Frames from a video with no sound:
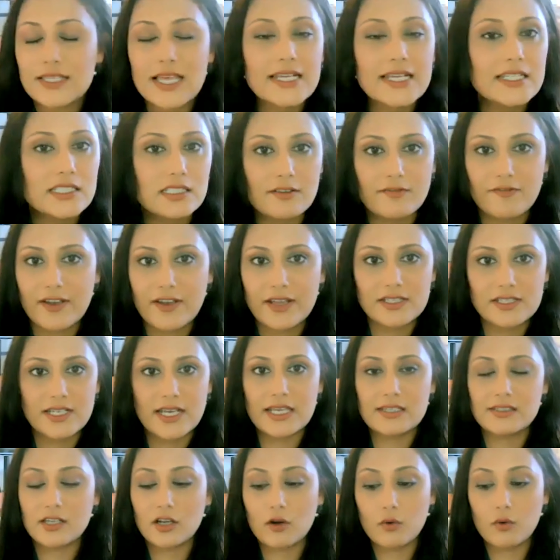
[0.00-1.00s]
that is a
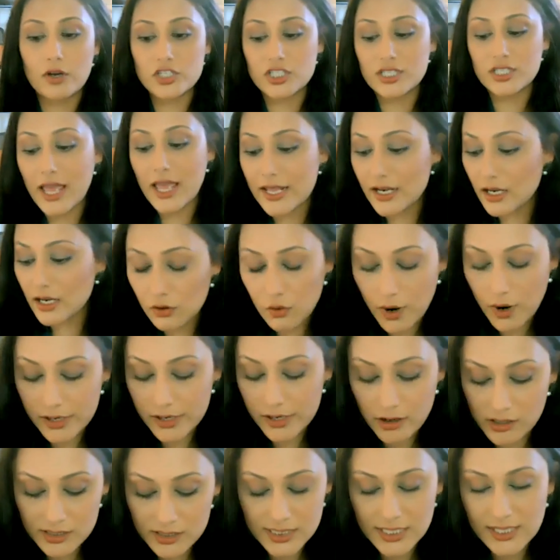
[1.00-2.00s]
fantastic question. And quite
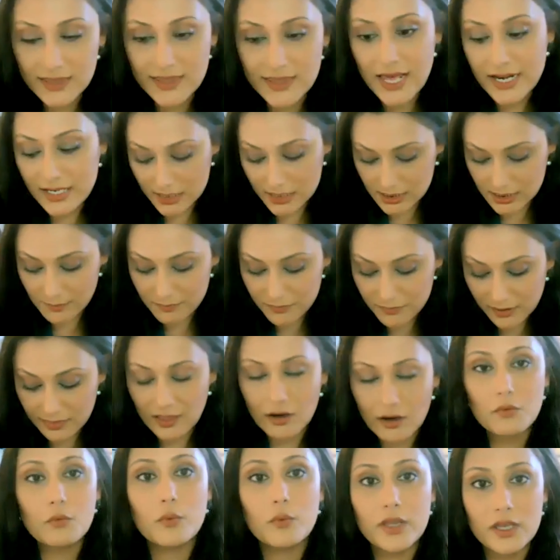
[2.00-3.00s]
honestly, that is something
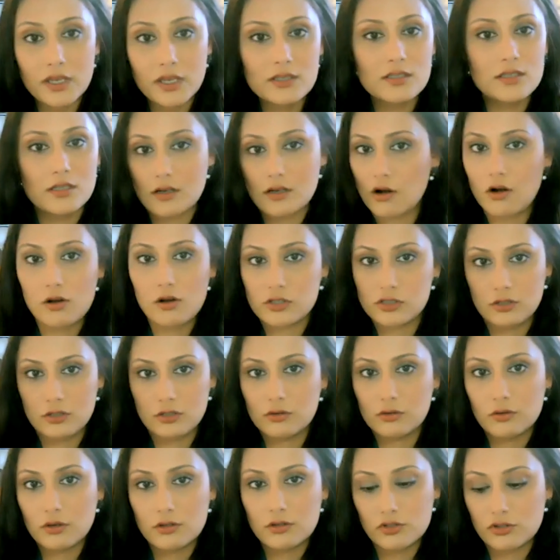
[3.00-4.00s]
that we
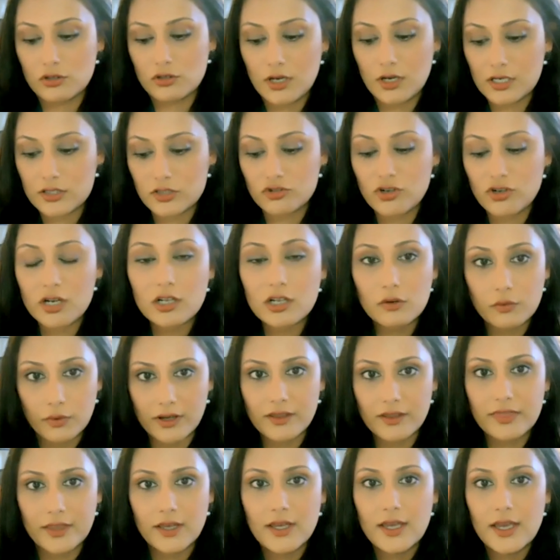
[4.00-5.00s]
also struggle
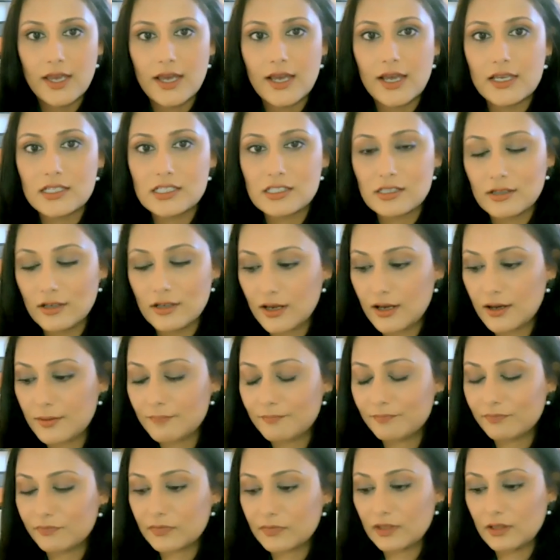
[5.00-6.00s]
with as
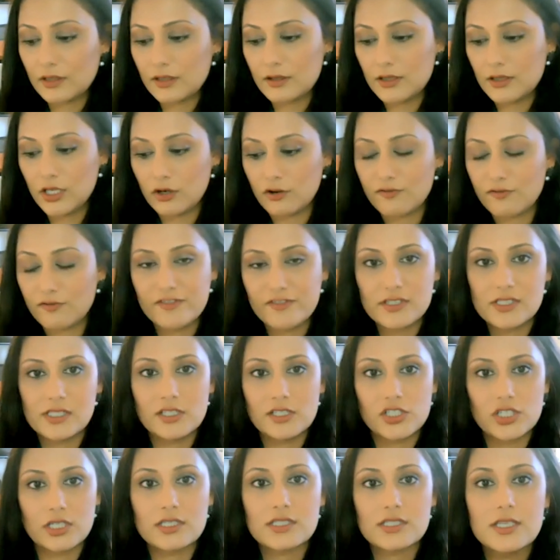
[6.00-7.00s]

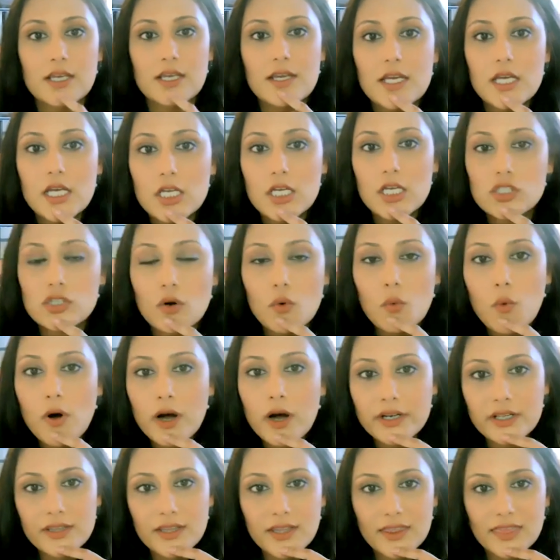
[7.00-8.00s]
physicians. So
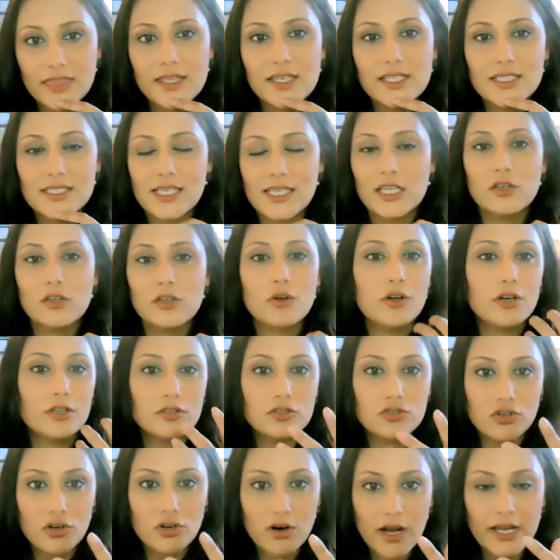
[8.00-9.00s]
one of the things that you
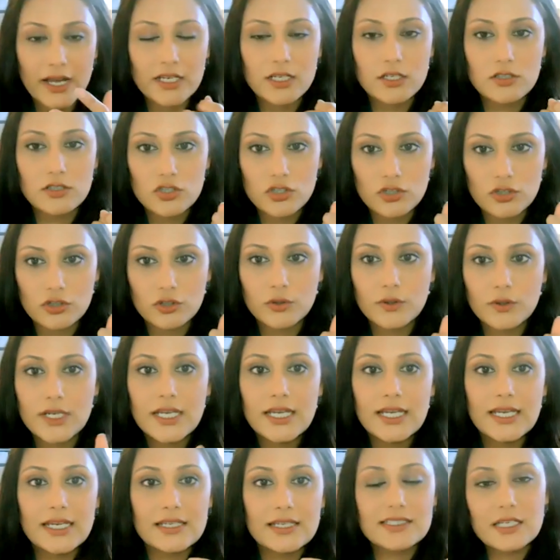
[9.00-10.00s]
could try to do
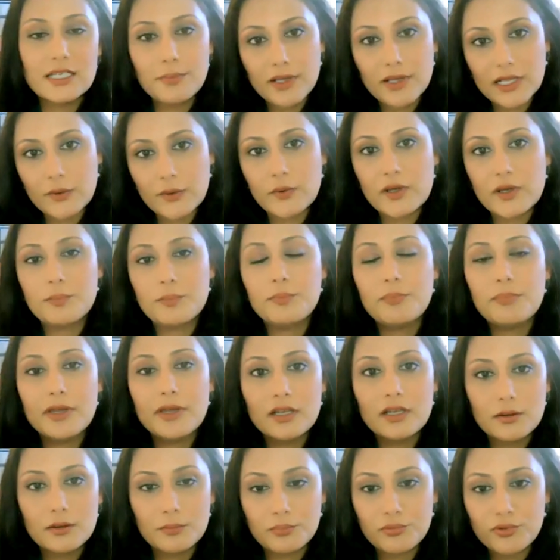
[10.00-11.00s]
is typically we
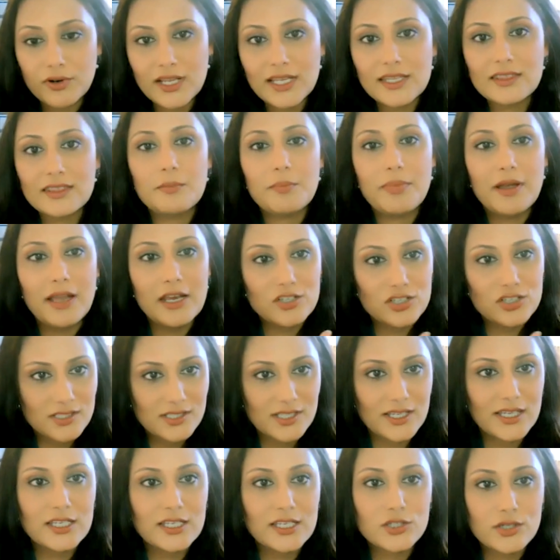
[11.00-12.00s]
bring the patients
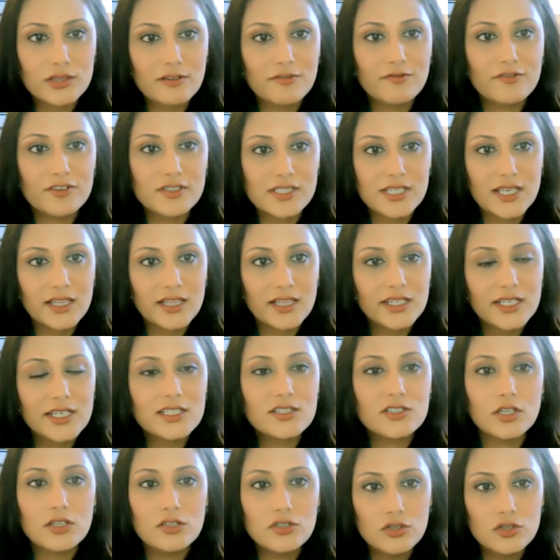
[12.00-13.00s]
into the
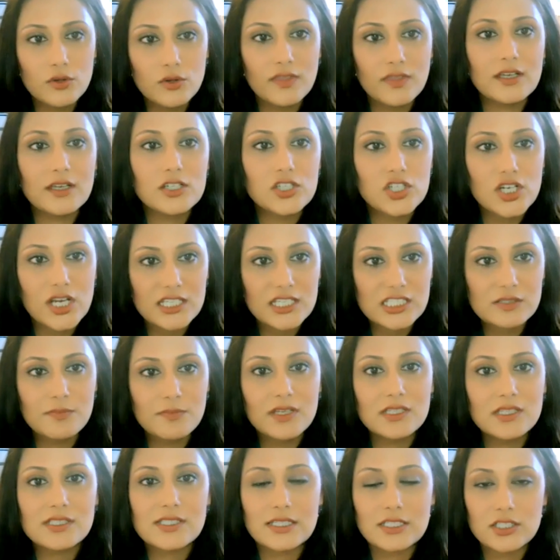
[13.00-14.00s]
facility to do the
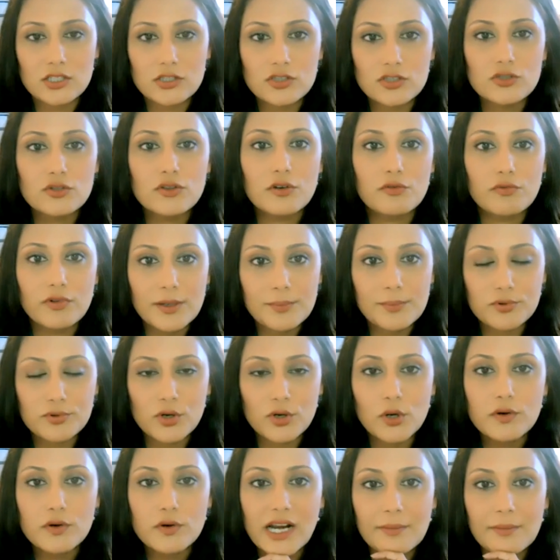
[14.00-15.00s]
adjustments and to do the
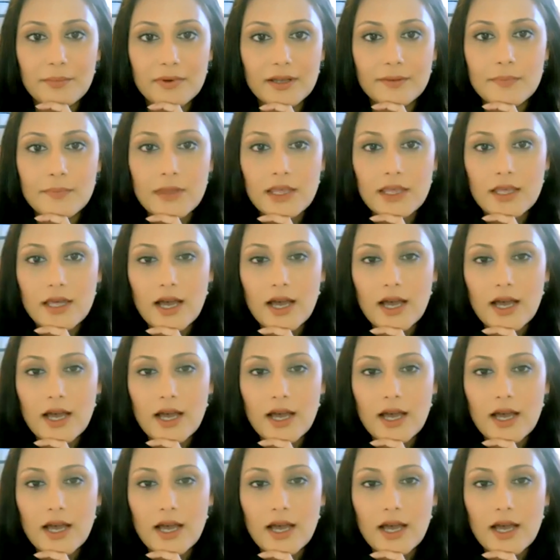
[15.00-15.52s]
reprogramming.